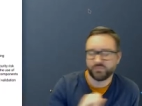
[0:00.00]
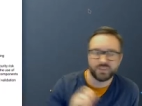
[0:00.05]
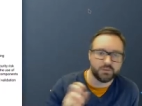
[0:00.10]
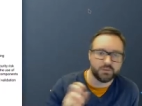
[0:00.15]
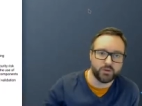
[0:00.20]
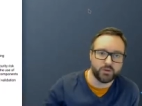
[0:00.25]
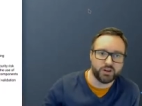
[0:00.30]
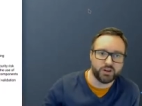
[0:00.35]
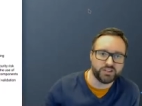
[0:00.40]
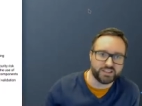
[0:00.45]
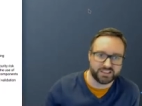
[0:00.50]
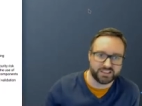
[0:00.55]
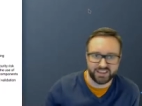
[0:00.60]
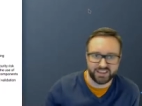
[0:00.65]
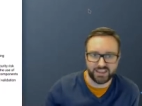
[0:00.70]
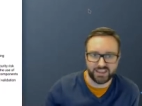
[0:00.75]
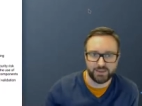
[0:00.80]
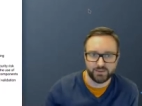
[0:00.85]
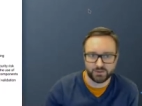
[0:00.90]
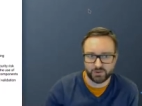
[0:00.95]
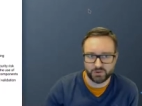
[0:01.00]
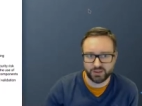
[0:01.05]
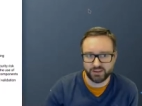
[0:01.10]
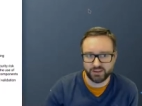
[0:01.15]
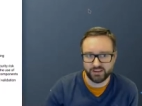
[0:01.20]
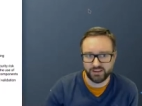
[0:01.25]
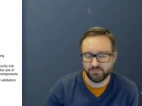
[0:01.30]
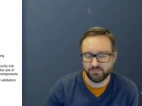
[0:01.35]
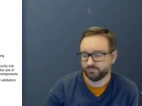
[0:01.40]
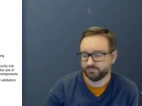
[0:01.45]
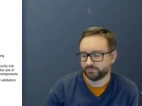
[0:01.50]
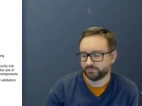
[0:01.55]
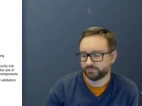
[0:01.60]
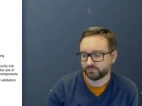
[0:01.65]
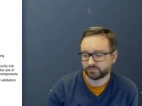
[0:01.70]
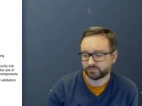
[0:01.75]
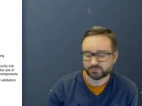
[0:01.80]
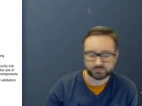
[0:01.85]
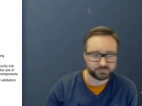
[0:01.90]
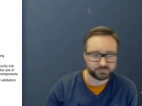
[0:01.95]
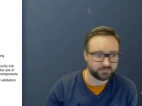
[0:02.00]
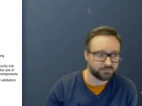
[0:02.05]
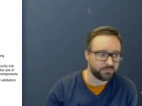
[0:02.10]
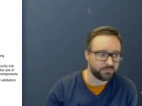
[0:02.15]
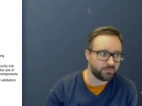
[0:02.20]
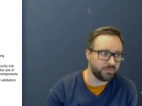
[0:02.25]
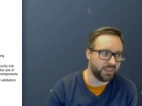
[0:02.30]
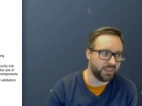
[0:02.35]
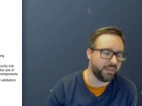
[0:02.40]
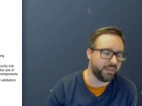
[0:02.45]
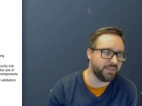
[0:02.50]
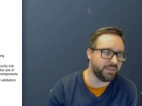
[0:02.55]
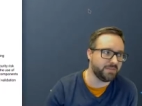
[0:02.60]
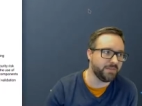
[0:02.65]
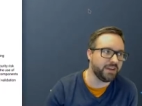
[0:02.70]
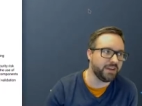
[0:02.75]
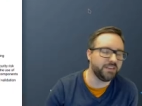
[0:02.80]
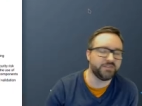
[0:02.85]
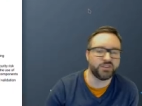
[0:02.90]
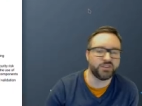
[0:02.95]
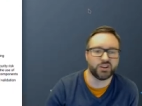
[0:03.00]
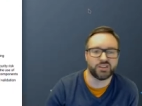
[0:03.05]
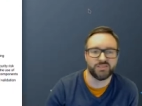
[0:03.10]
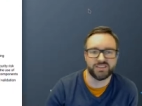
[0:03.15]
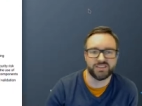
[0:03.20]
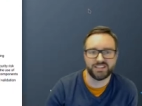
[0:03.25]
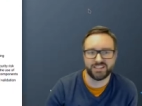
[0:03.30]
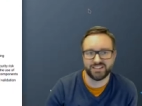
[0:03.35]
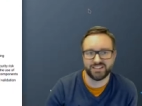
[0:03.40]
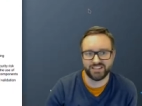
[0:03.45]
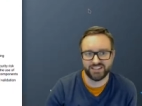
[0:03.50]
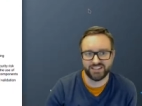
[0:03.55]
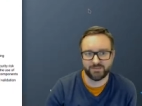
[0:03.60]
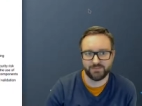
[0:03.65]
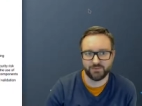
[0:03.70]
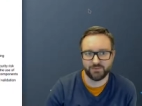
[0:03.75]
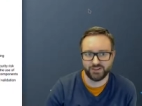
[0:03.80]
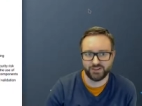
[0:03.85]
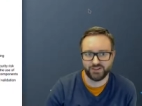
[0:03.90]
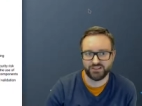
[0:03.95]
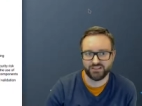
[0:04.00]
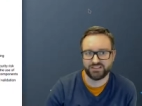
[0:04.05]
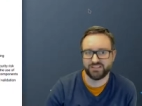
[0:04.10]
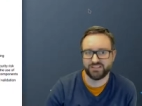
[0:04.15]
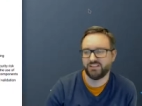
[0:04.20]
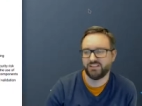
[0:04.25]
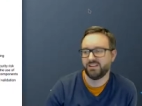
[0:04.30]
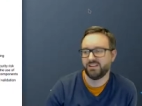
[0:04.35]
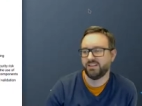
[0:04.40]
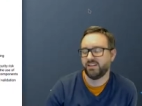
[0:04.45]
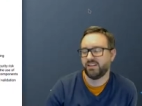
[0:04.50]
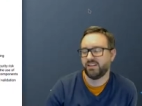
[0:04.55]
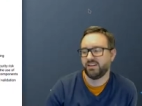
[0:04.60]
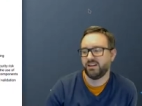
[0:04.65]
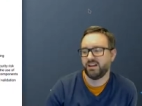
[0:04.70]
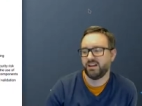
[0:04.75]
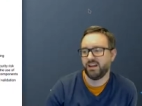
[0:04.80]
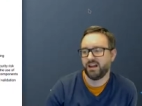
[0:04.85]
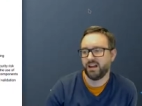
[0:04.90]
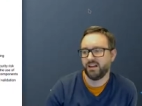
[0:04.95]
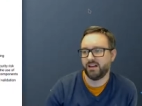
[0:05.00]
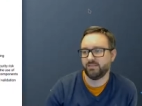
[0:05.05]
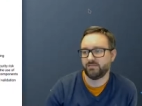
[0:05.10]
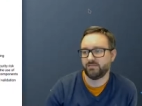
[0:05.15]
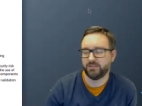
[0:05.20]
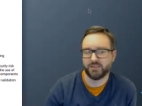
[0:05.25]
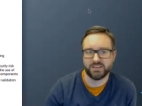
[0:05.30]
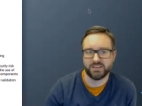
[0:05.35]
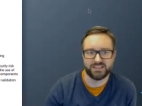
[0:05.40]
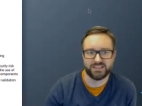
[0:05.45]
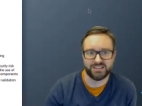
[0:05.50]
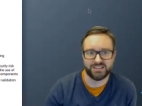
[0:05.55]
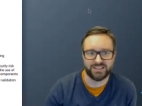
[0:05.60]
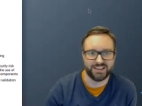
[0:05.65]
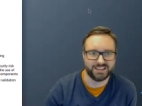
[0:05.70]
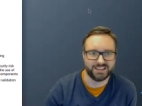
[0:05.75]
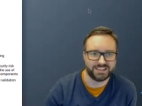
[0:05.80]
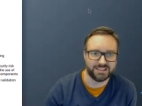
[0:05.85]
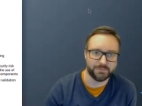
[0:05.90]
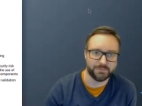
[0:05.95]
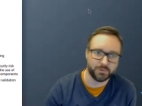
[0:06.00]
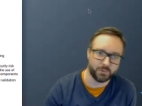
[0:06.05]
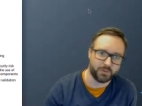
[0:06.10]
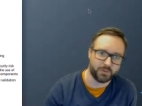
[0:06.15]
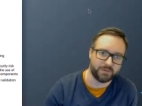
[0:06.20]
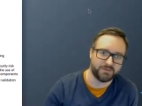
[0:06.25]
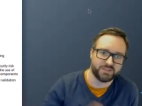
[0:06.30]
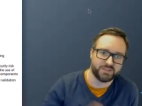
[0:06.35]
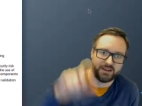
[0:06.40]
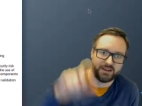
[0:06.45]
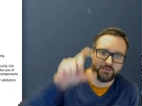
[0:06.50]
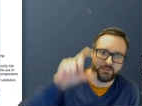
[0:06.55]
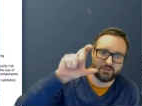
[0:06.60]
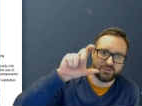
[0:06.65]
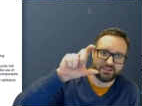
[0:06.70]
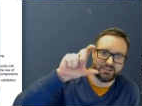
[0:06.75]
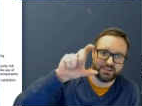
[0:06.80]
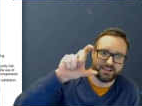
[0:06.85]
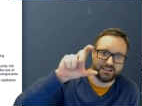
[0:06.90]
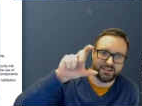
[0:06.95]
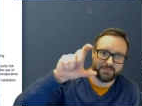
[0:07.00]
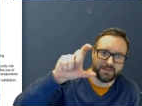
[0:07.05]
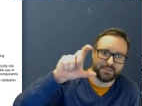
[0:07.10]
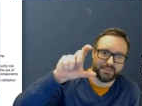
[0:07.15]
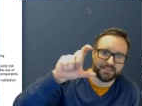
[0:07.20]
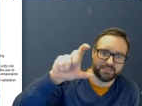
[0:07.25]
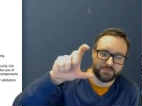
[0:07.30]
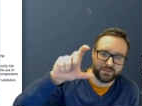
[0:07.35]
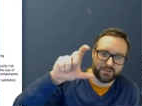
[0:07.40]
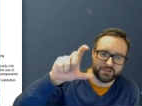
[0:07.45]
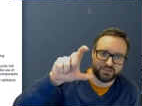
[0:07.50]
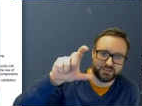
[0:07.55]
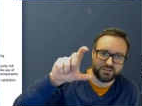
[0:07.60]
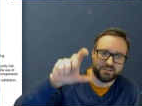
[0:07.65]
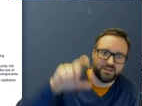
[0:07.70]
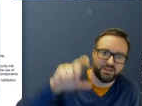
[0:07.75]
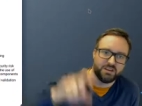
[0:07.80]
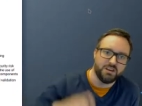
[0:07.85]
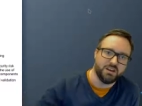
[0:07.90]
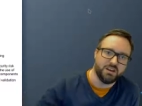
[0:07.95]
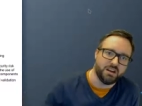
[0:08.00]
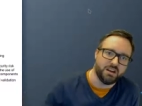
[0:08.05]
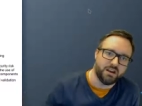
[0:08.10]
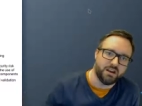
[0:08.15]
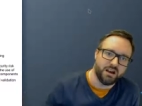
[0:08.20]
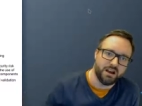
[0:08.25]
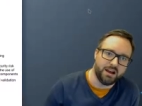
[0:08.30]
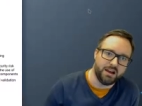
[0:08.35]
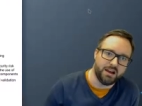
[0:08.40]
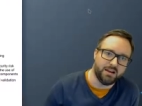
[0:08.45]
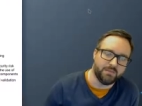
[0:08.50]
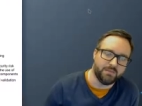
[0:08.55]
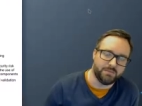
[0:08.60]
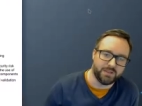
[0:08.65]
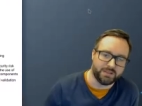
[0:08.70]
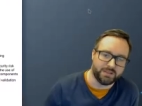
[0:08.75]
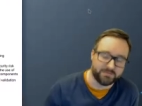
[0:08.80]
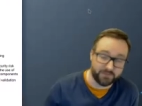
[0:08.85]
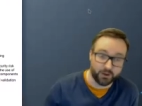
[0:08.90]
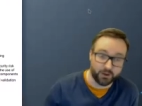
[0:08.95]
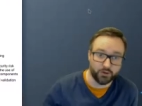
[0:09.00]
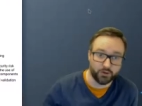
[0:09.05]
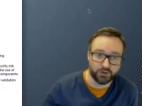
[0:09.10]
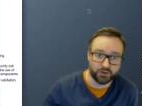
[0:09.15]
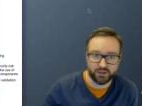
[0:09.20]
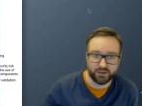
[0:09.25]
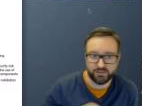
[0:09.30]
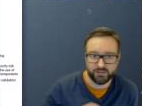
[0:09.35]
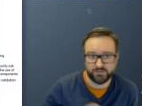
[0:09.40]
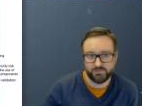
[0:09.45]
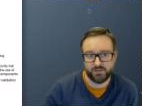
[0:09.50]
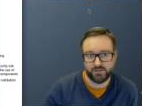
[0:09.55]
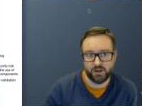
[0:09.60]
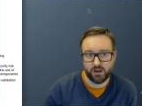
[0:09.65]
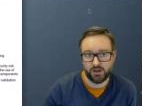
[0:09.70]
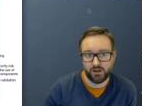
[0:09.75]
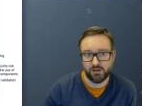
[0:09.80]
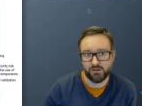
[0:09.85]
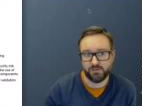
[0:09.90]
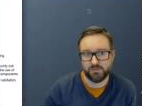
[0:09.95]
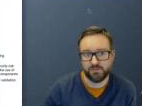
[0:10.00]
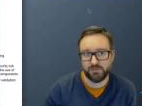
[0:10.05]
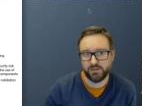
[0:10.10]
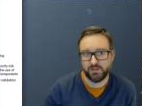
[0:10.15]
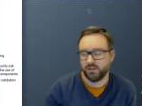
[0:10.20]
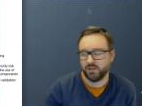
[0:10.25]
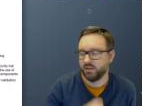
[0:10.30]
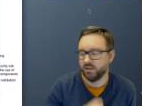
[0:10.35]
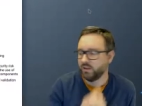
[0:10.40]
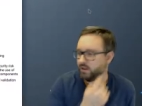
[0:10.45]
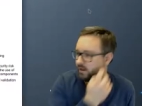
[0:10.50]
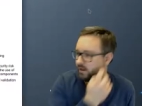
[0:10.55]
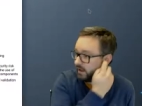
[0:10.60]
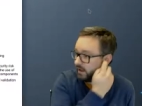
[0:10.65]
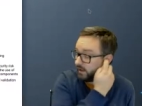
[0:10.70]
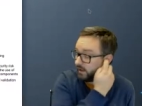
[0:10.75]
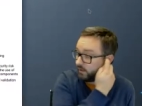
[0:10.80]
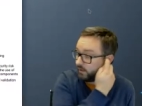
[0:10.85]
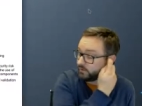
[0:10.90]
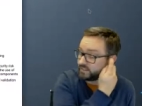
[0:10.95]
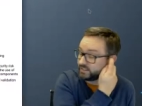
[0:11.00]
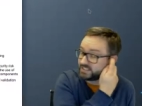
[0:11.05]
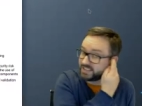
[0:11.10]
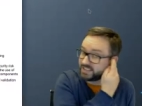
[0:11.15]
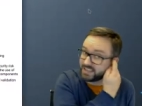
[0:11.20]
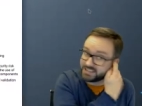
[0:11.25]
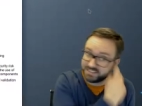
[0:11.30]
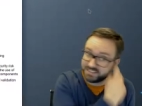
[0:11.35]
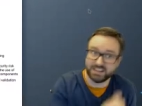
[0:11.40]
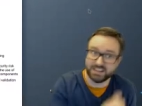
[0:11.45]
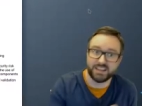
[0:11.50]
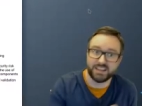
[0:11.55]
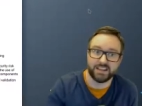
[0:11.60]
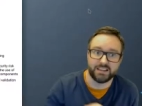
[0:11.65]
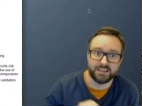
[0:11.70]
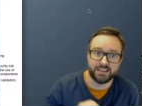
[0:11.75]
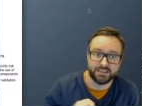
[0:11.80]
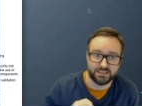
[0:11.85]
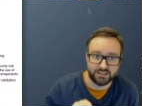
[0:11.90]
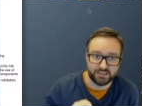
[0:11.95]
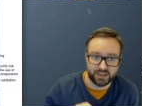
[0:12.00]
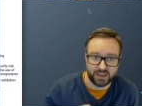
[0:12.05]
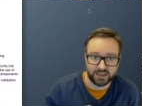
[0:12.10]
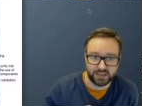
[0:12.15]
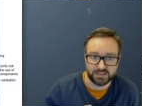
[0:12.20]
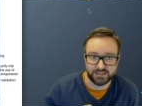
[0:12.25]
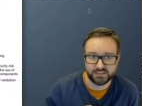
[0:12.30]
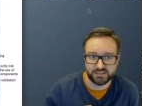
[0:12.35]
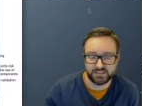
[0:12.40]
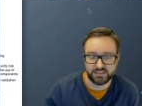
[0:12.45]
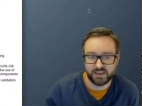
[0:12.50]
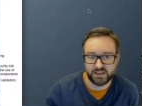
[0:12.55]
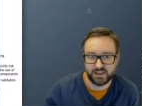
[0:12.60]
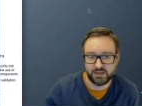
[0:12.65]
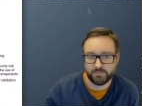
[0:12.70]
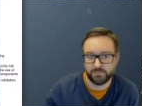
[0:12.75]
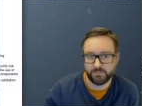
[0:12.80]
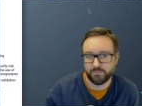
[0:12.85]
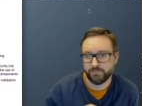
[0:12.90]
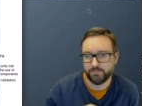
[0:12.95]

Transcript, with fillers: project that he was working on and the amount of documentation that he produced uh, for this like simple website was like about this much um, like folder of uh, all the testing and and um,